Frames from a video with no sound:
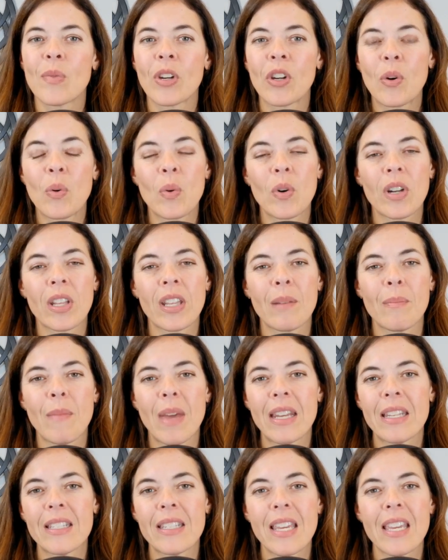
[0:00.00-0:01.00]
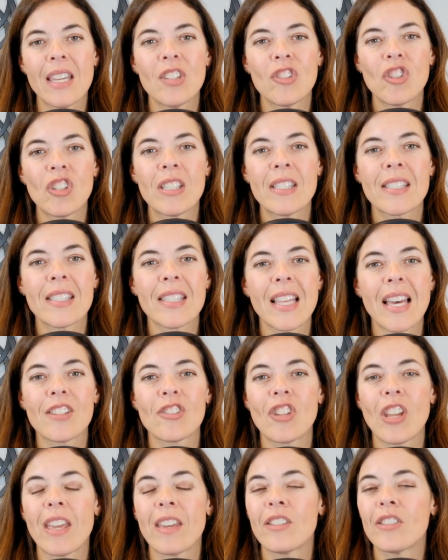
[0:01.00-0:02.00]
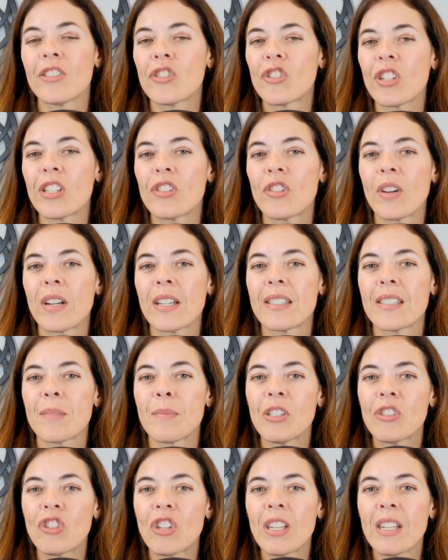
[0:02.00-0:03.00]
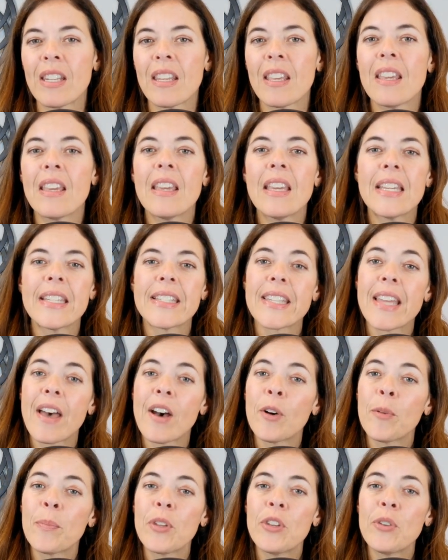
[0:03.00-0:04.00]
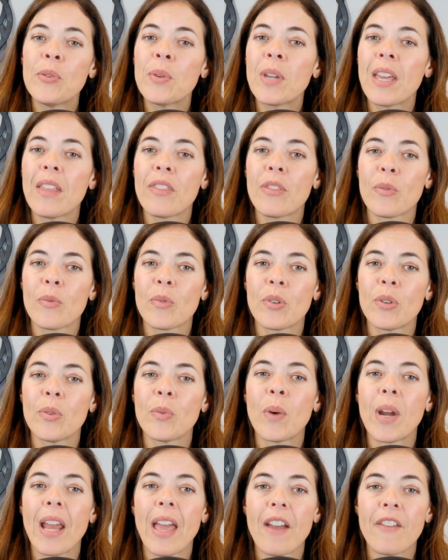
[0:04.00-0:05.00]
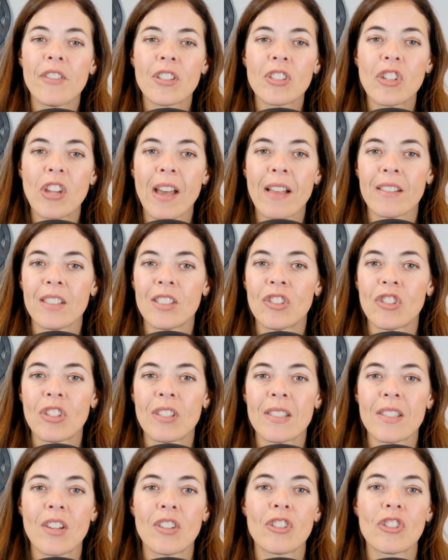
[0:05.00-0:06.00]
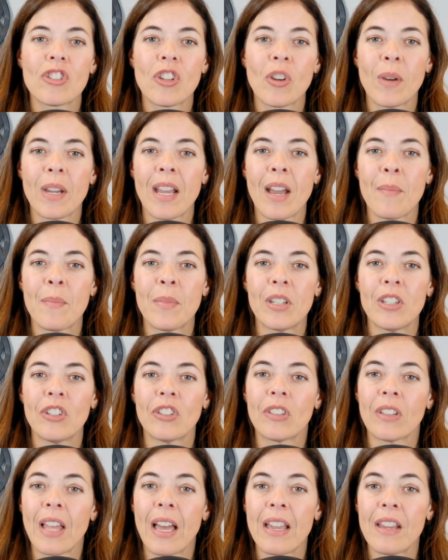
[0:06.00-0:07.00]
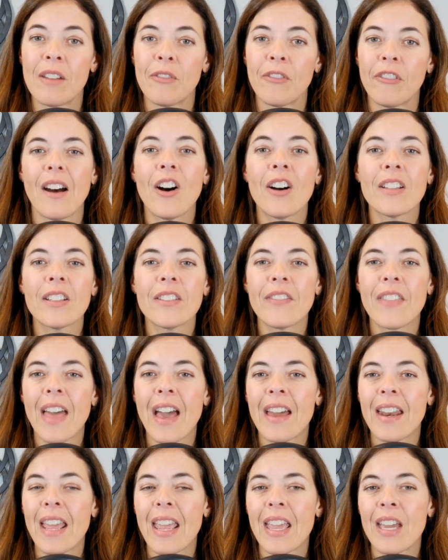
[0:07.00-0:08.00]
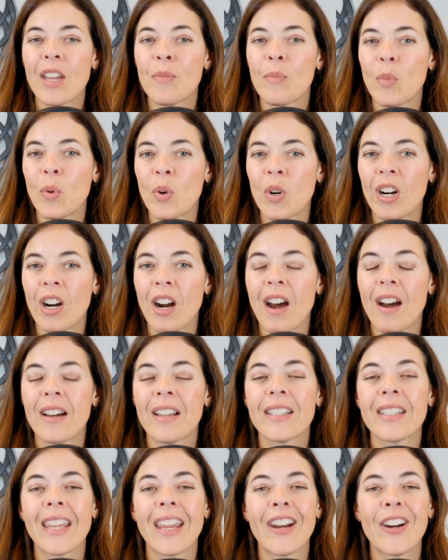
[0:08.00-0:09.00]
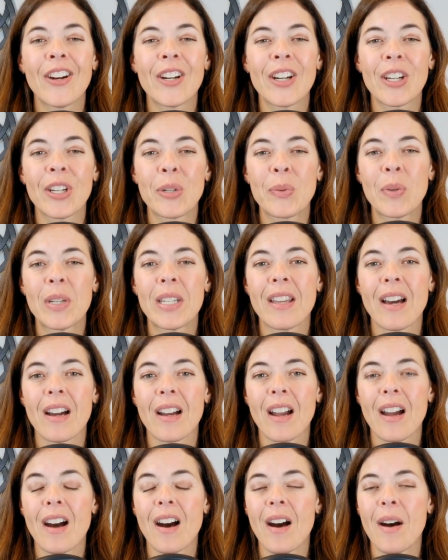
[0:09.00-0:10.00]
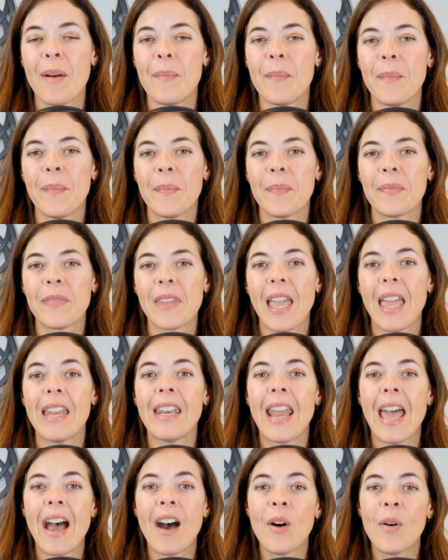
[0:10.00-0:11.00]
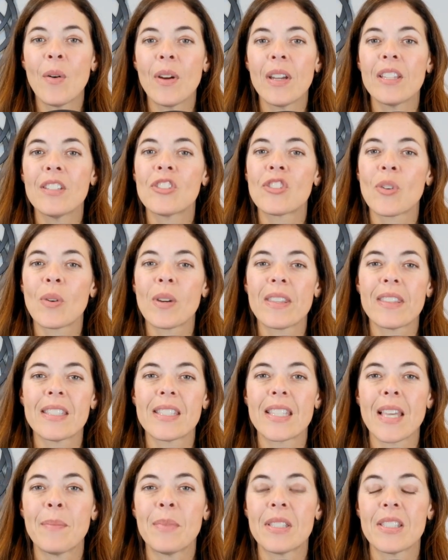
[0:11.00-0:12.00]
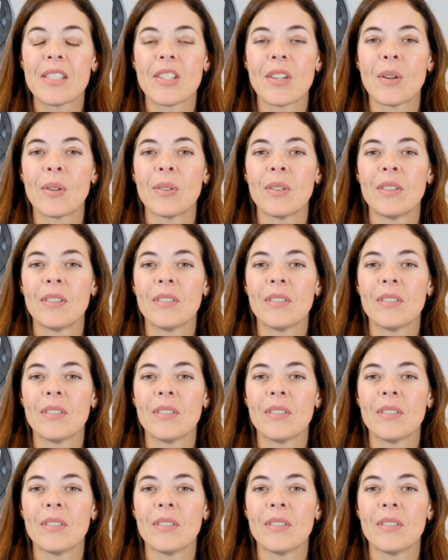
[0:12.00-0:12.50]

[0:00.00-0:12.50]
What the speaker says: recorded meditation/energy transmission to help you get through whatever challenges are showing up in your life. All of that and more on karagoodwin.com. And now enjoy this episode.